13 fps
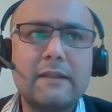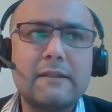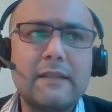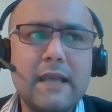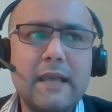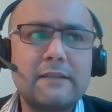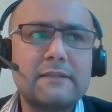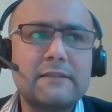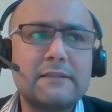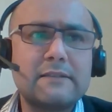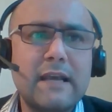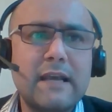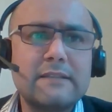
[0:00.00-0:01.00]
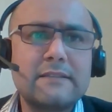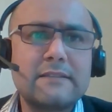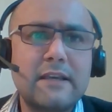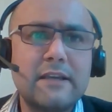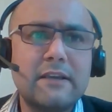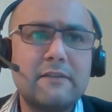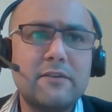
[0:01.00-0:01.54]
that's
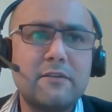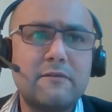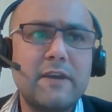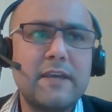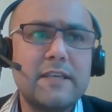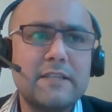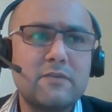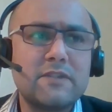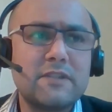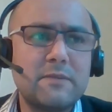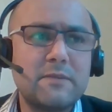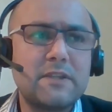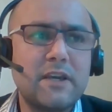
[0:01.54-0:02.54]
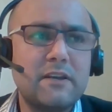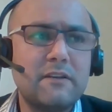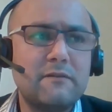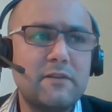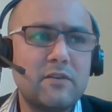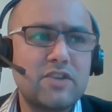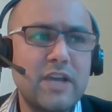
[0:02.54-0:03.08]
kind of phase was a bit kind
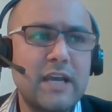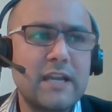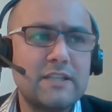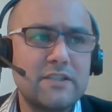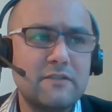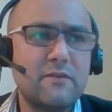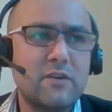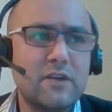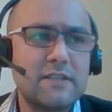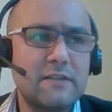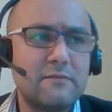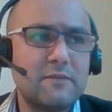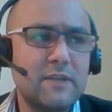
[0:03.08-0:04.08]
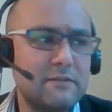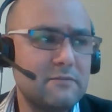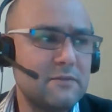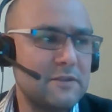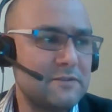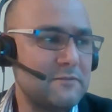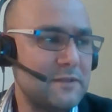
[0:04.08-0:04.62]
of challenging for us, and we
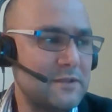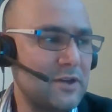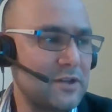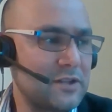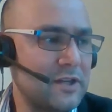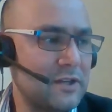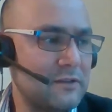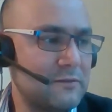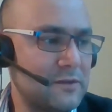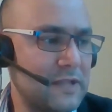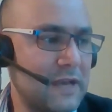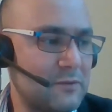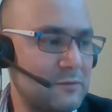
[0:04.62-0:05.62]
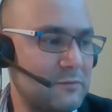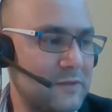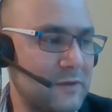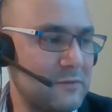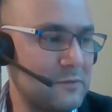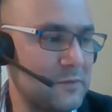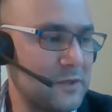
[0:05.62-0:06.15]
thought kind of
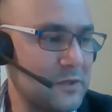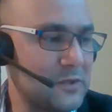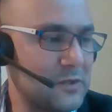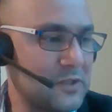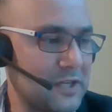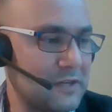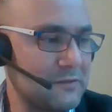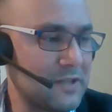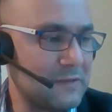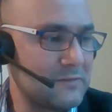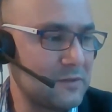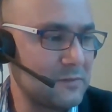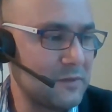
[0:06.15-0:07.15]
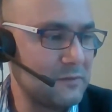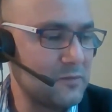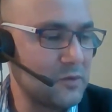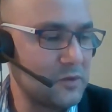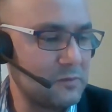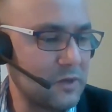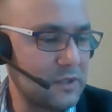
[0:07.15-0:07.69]
that would be good kind of some
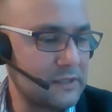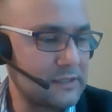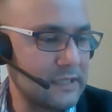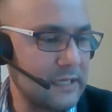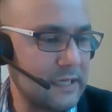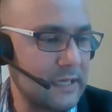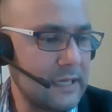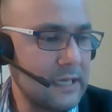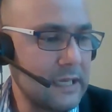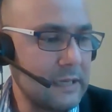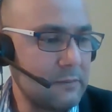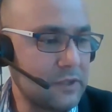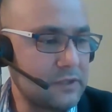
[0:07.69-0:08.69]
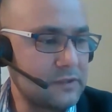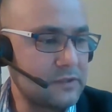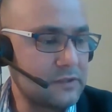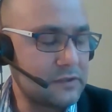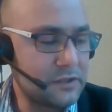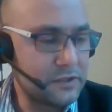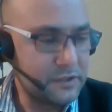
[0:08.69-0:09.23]
input, but
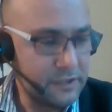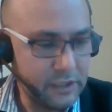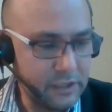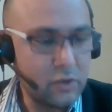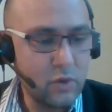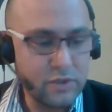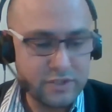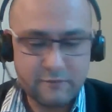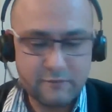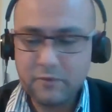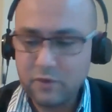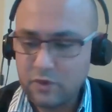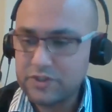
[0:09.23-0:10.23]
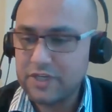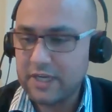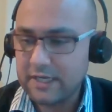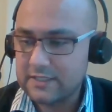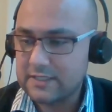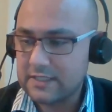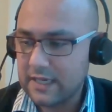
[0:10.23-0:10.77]
in the course of
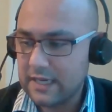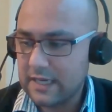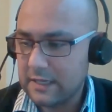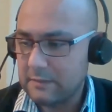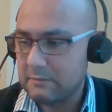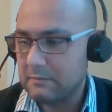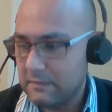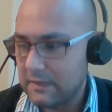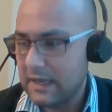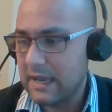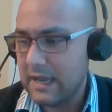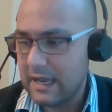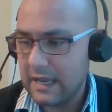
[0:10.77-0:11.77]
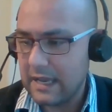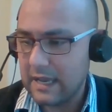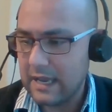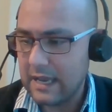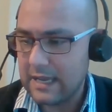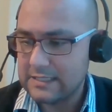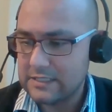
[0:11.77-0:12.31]
projects,
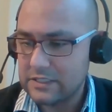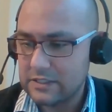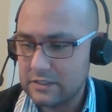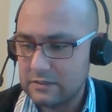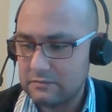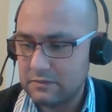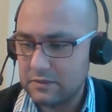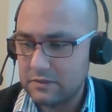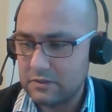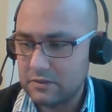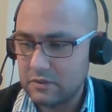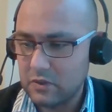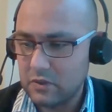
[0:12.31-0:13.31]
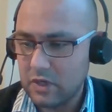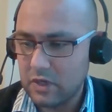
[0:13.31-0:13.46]
as you